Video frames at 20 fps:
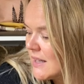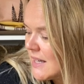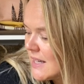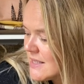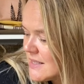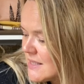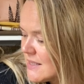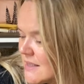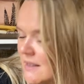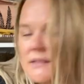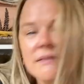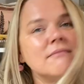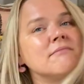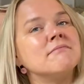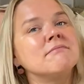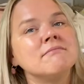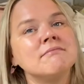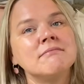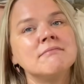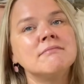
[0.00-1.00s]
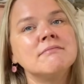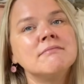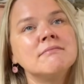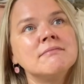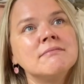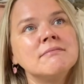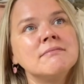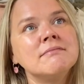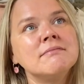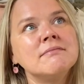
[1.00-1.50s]
guess
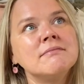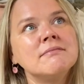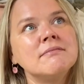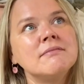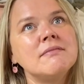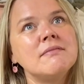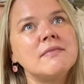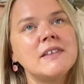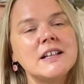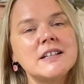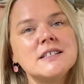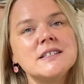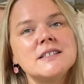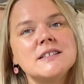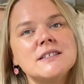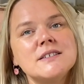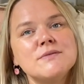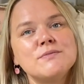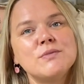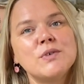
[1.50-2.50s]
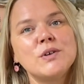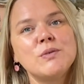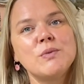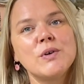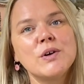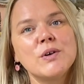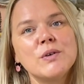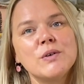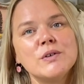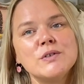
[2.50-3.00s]
that's what
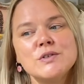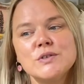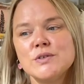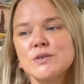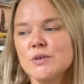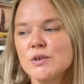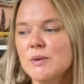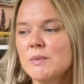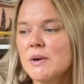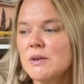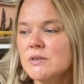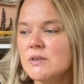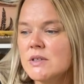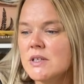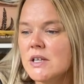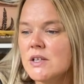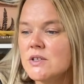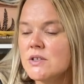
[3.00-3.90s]
we're going to talk about today.